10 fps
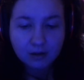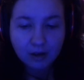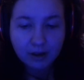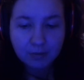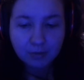
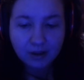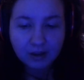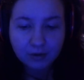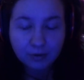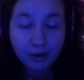I can play
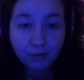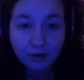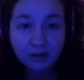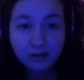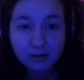it without
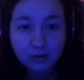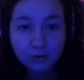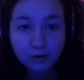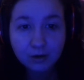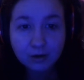raging too
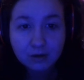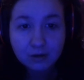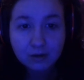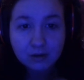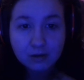hard.
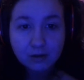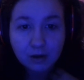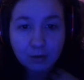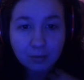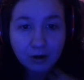
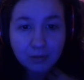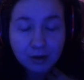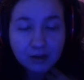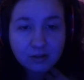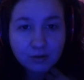Part of my
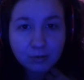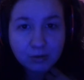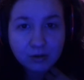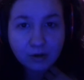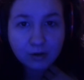issue with
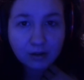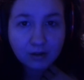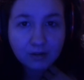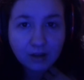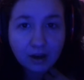Plutonia
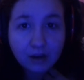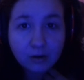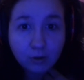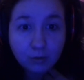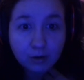is that I
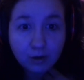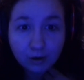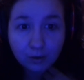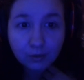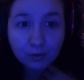don't
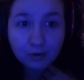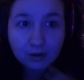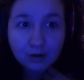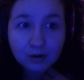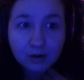know
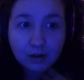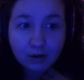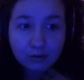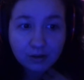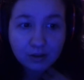
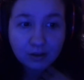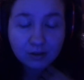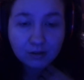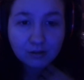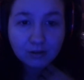everything
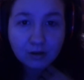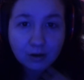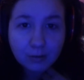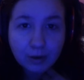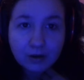there is to
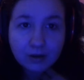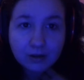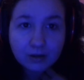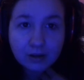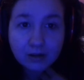know about it.
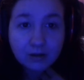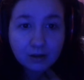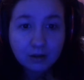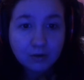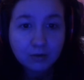Like,
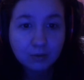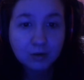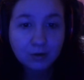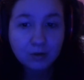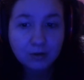Doom
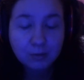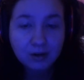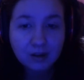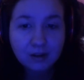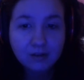2 is
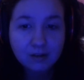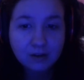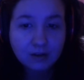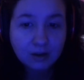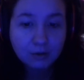pretty easy to
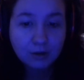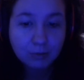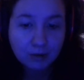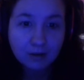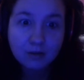deal with
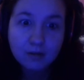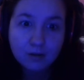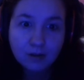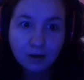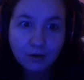because,
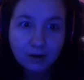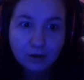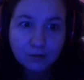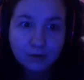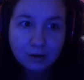I
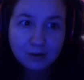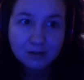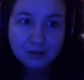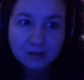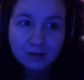know what
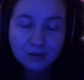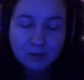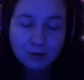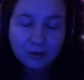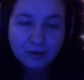Doom
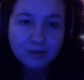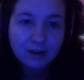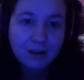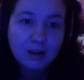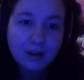2 is
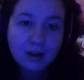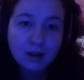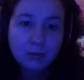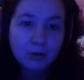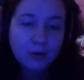like.
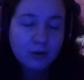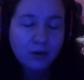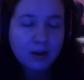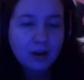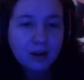
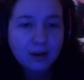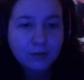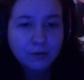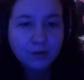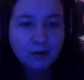Plutonia, I
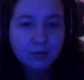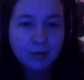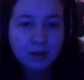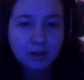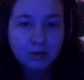never finished
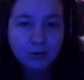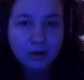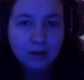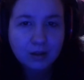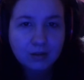playing through
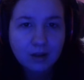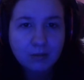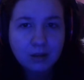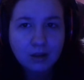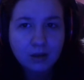it, and the same
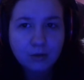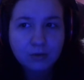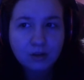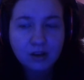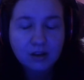thing goes for
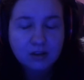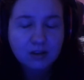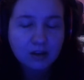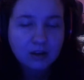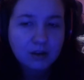
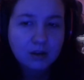TNT.